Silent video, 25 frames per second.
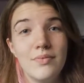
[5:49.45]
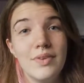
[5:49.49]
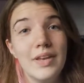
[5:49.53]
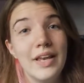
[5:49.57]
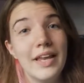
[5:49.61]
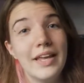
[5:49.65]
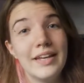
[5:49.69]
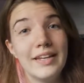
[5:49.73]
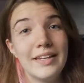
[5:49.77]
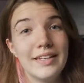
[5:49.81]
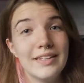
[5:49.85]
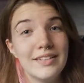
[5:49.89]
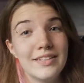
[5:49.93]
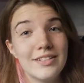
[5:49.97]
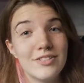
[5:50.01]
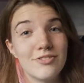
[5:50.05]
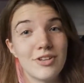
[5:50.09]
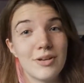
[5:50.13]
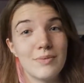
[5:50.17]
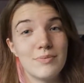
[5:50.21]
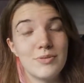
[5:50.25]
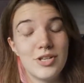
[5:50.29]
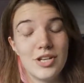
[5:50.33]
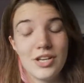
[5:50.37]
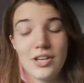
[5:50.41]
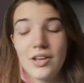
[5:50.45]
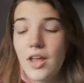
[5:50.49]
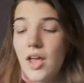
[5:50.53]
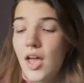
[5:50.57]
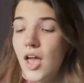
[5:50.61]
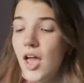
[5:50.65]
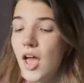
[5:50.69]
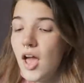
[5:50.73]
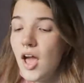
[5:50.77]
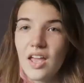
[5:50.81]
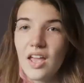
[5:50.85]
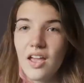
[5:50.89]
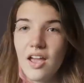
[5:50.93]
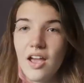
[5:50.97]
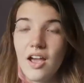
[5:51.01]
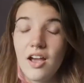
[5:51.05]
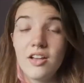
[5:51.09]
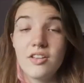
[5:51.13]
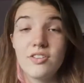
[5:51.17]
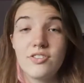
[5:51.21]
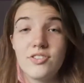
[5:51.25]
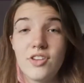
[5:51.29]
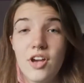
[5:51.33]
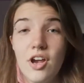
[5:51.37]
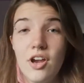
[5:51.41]
link in description.
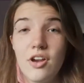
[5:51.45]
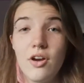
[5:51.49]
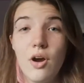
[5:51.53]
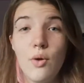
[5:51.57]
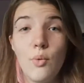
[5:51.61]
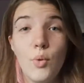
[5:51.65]
So